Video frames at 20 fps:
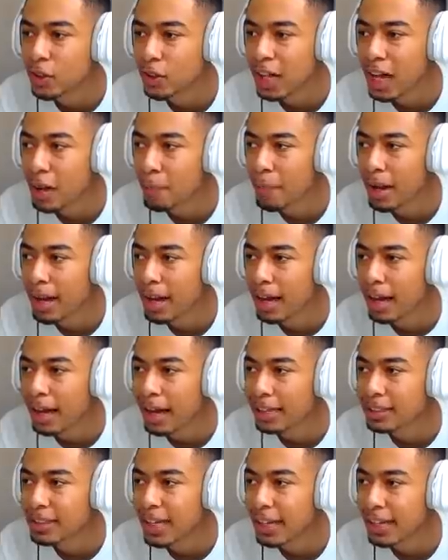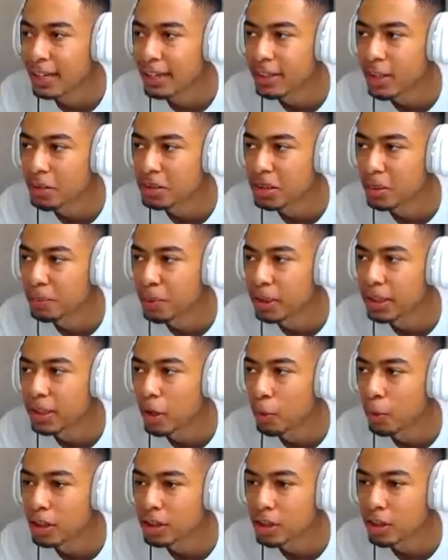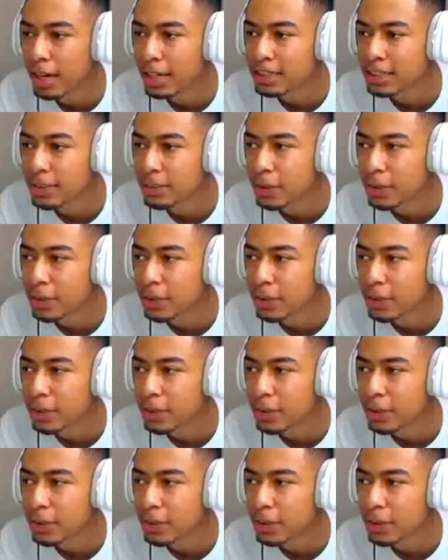I took out my attack helicopter, but you know what, Strike